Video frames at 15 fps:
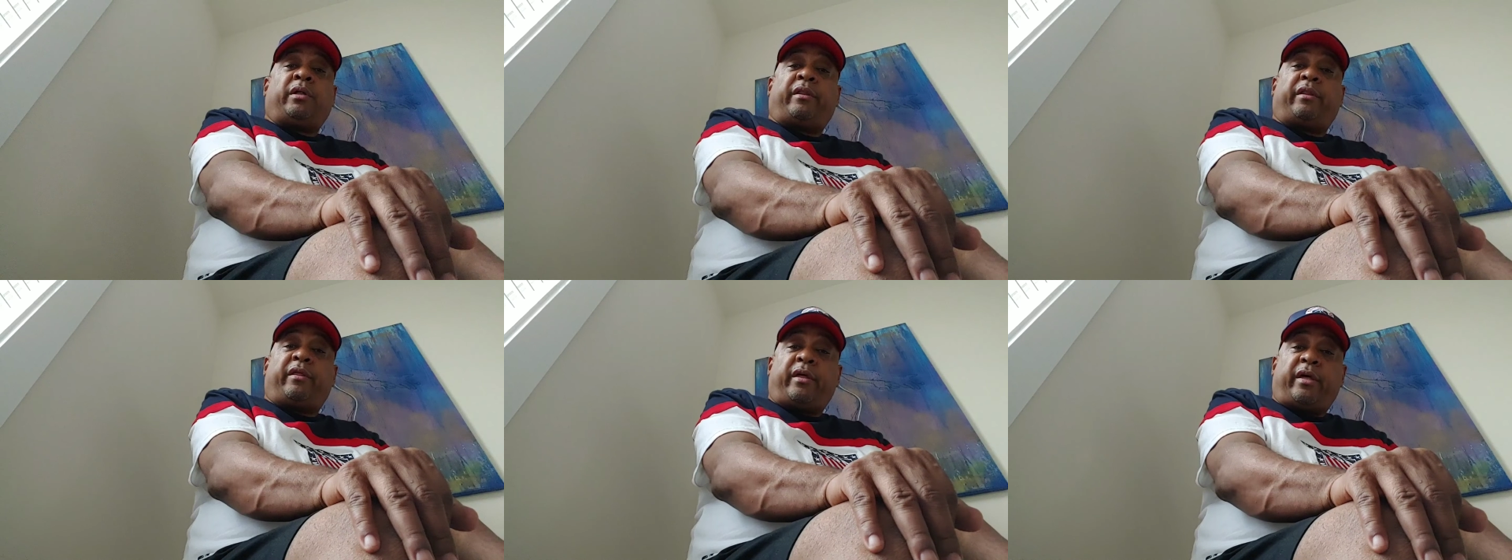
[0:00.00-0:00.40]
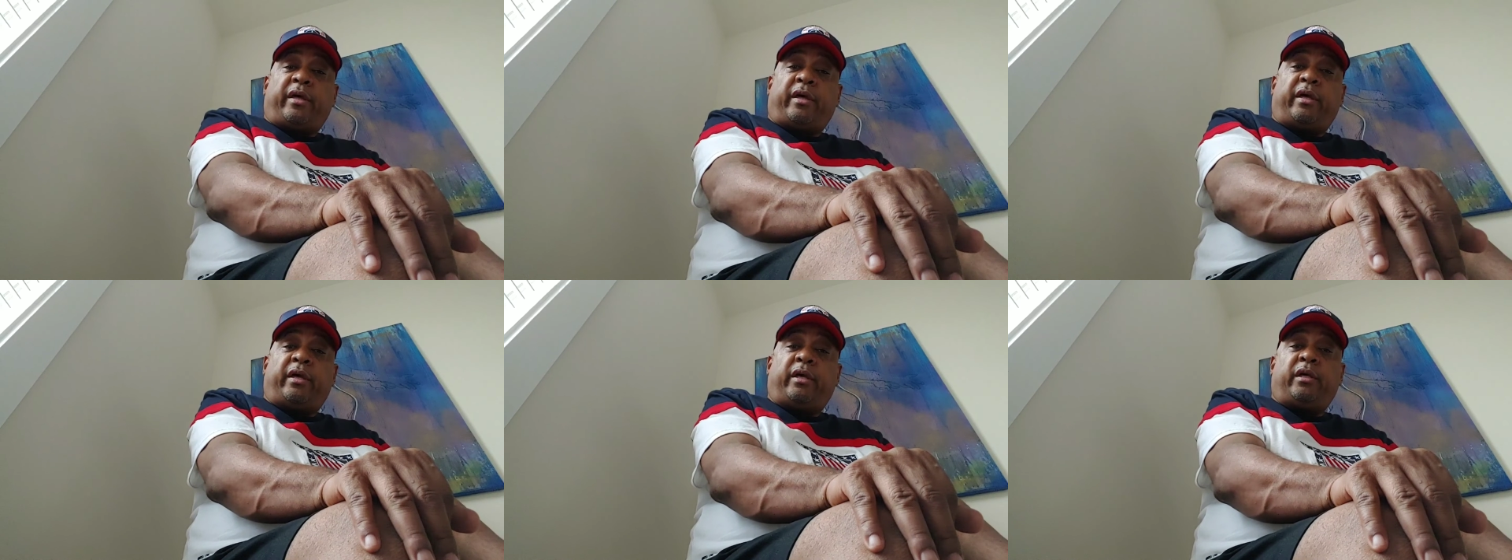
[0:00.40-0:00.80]

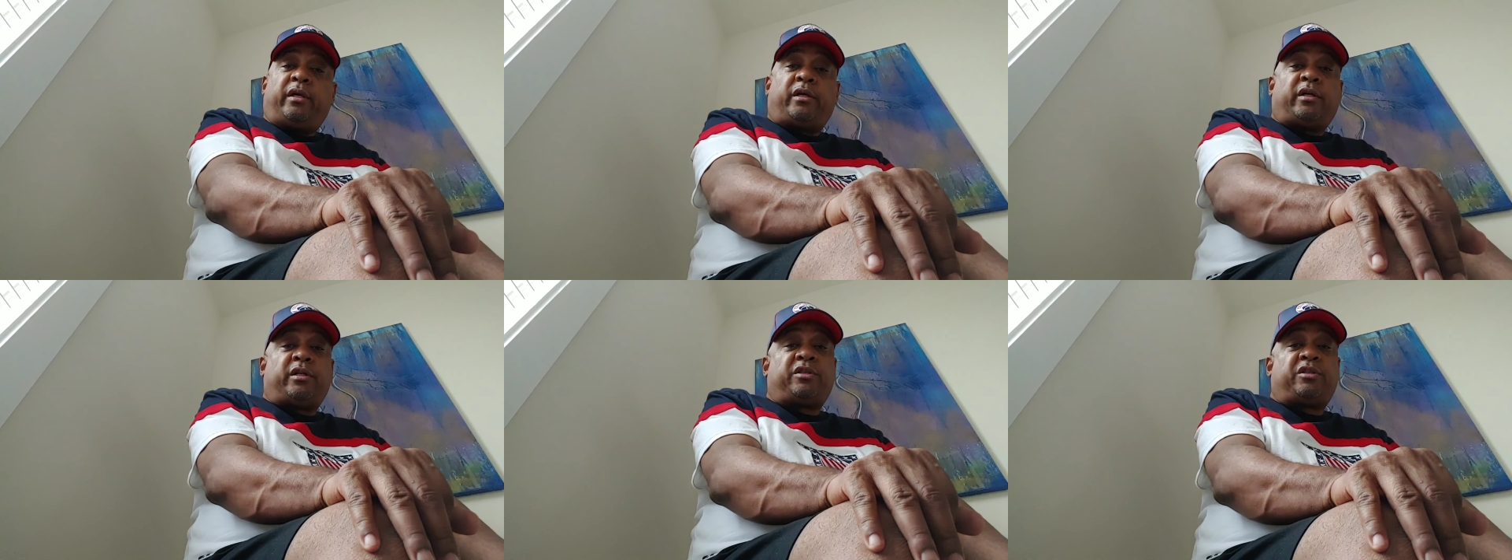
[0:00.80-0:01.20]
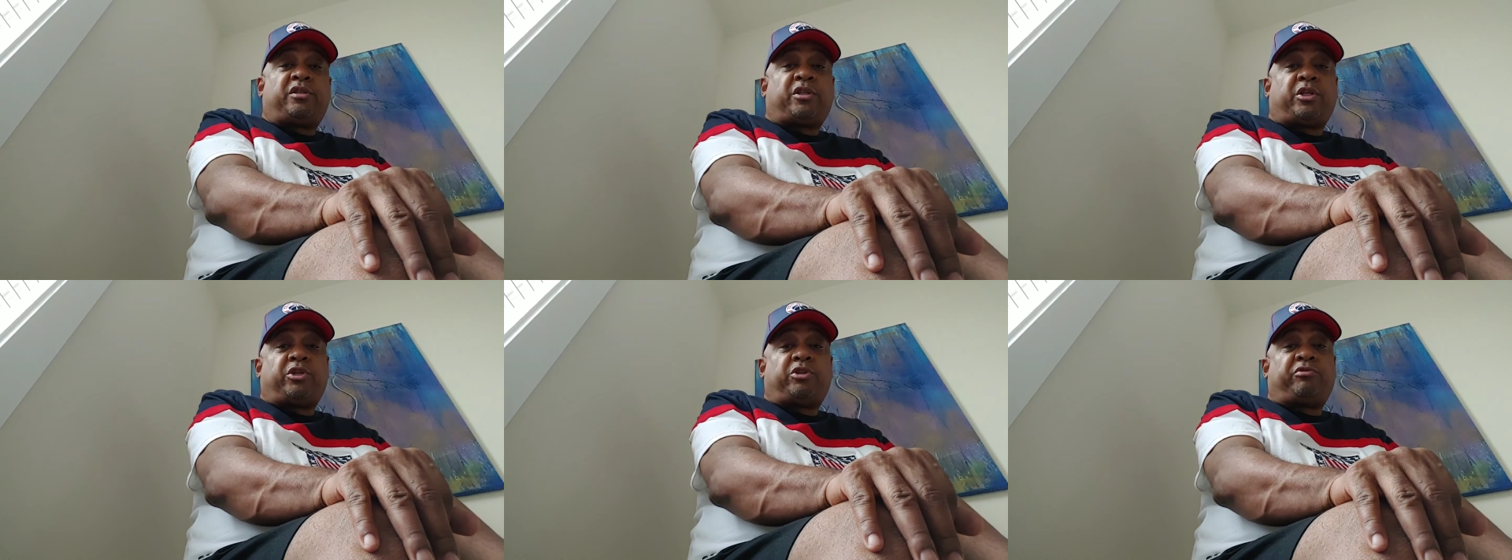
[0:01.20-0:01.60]
They
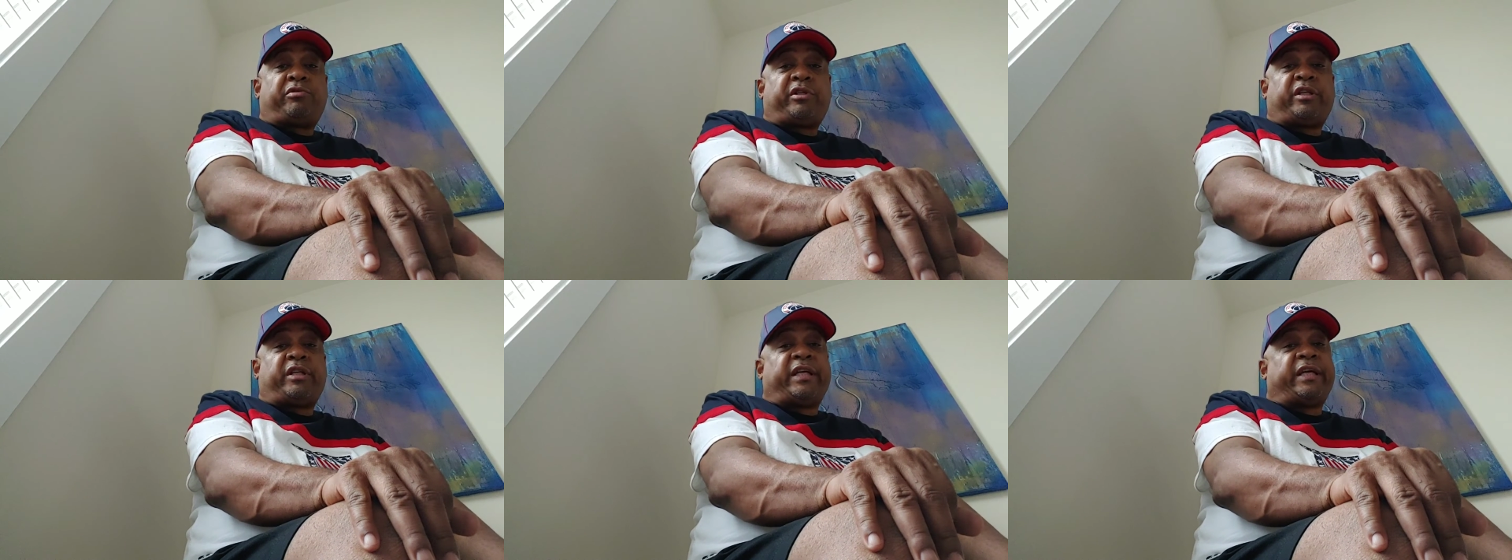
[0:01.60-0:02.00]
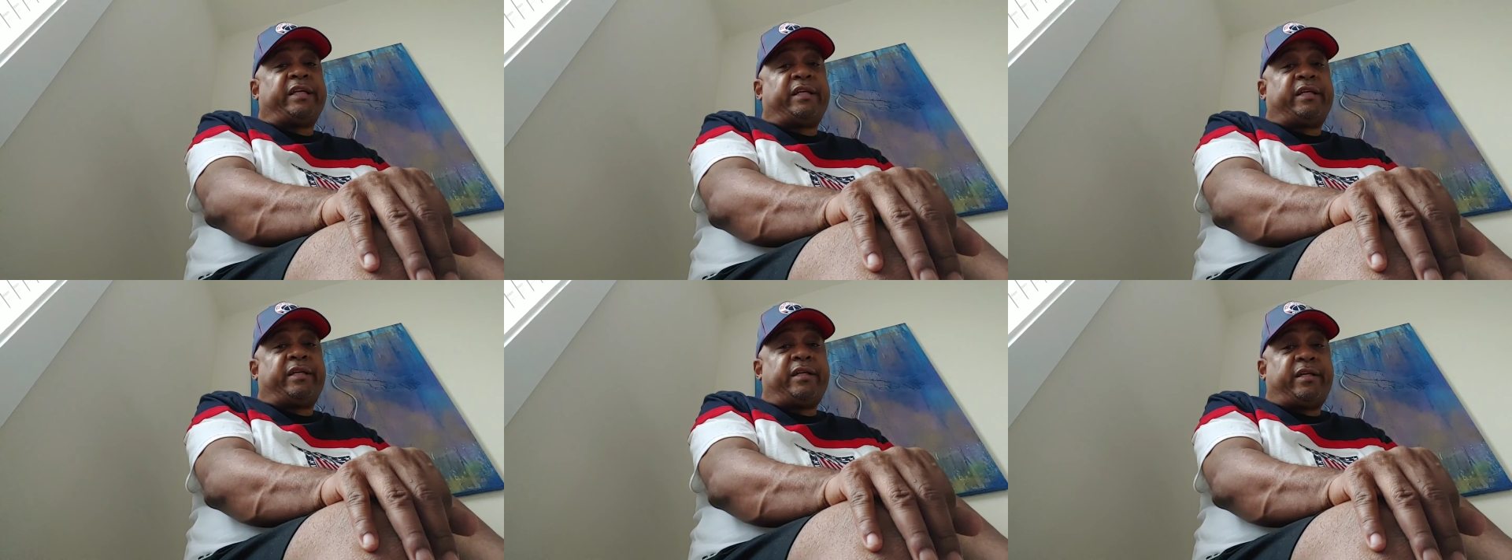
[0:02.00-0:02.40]
consider it a
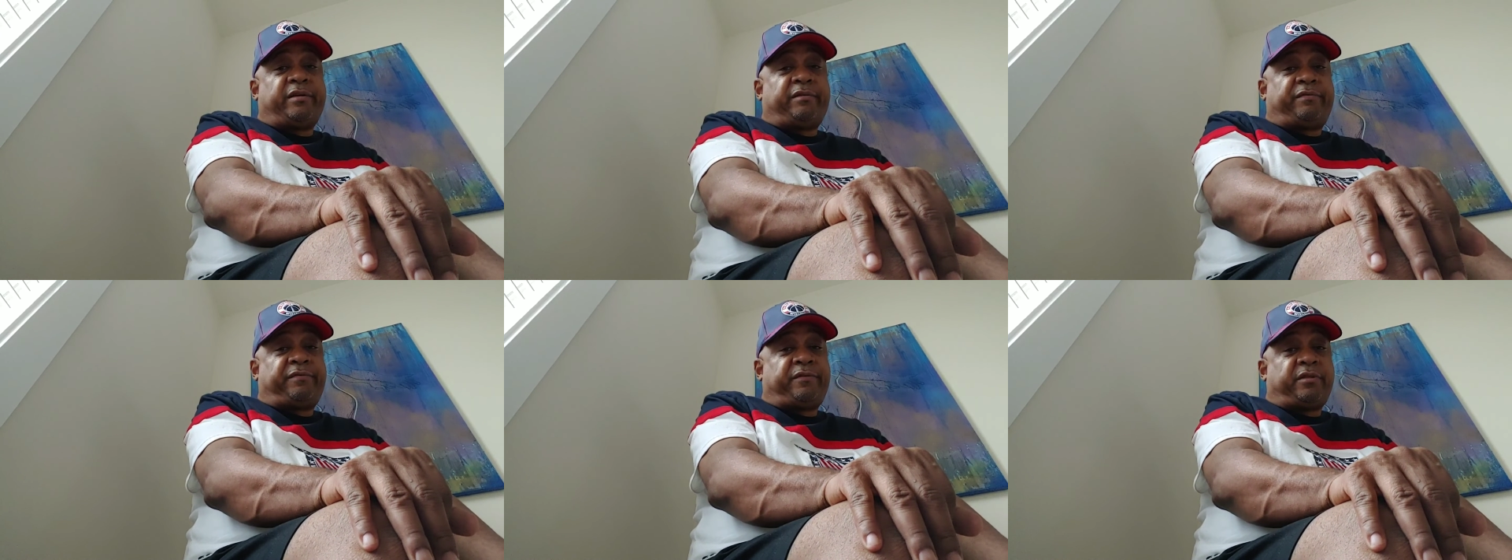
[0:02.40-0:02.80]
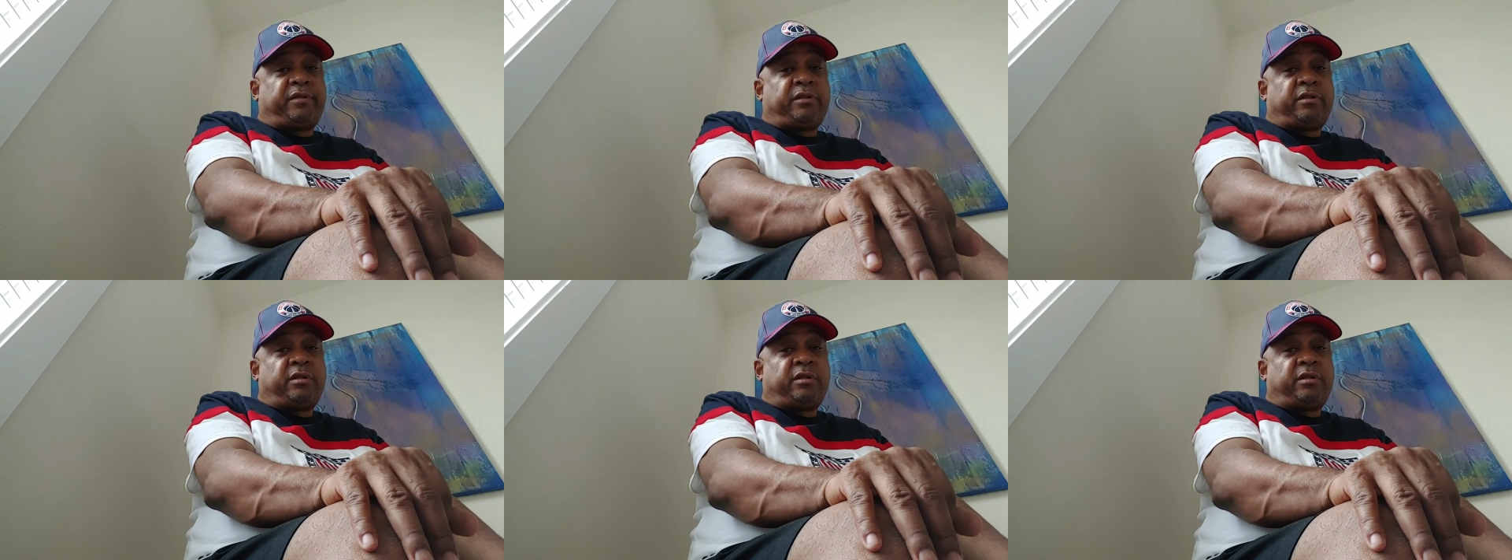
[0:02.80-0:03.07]
gift.